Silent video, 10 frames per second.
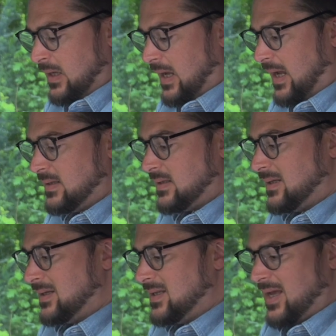and
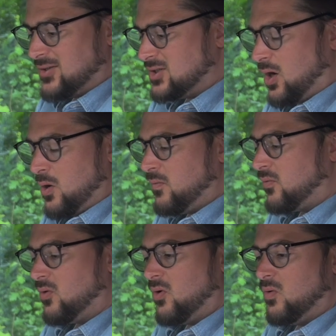yeah, just
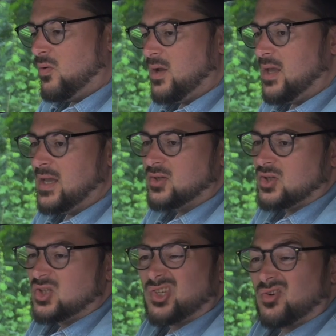overall it
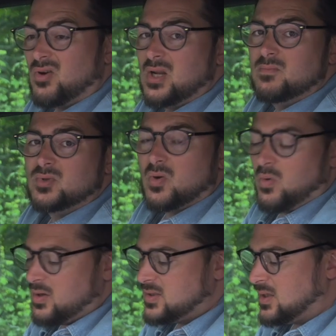just screams
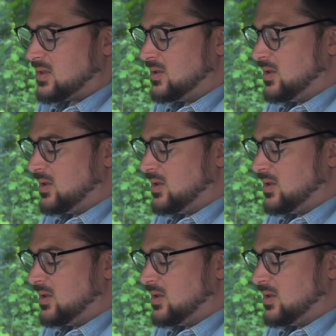quality.